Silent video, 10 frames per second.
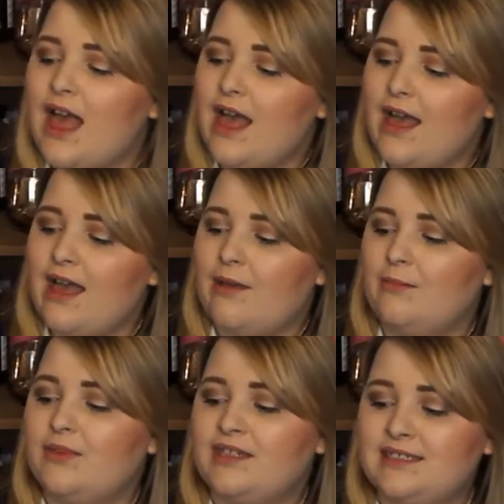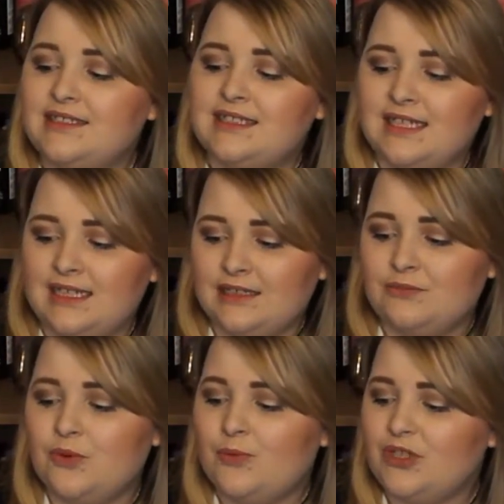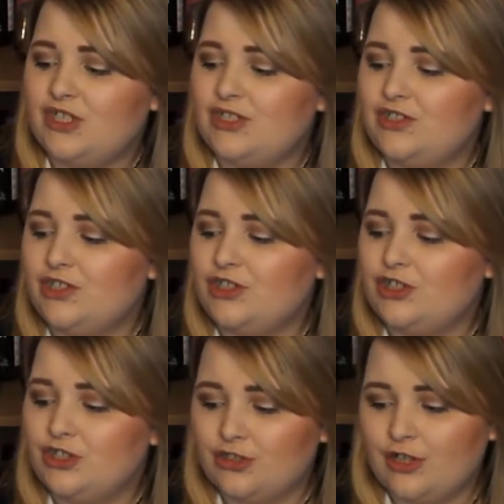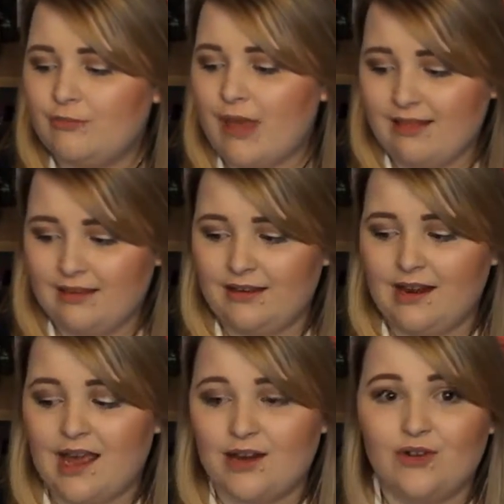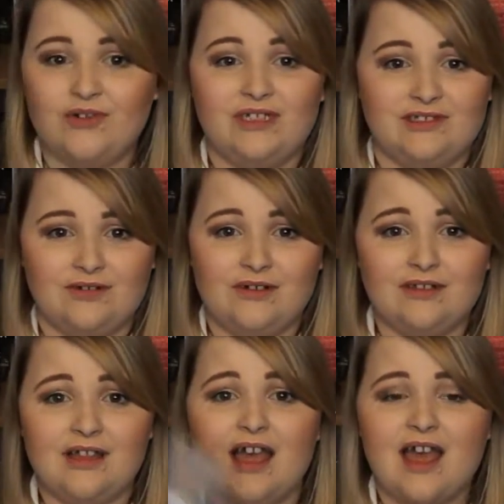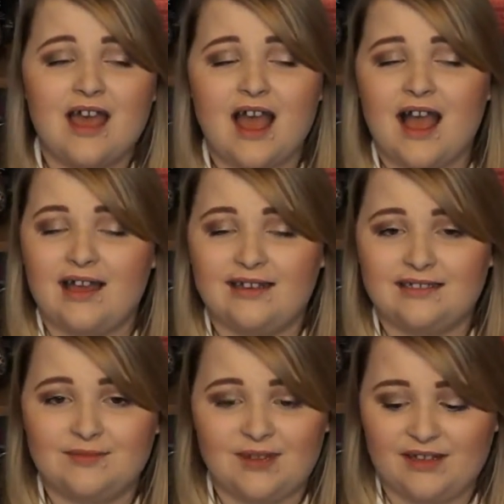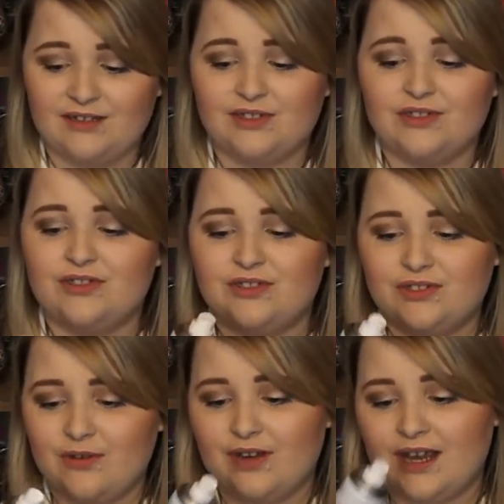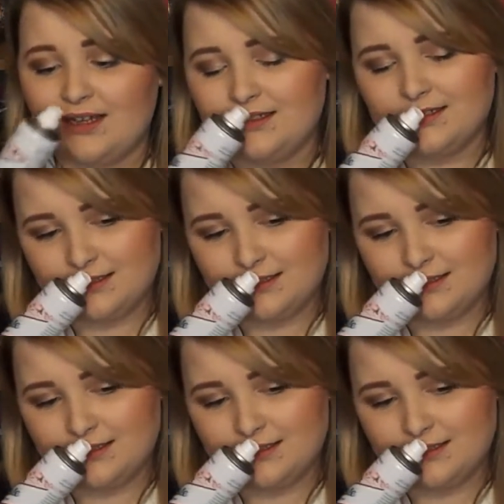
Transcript: But this is the Eden one, which is sugar, melon and honeysuckle, and it smells so nice.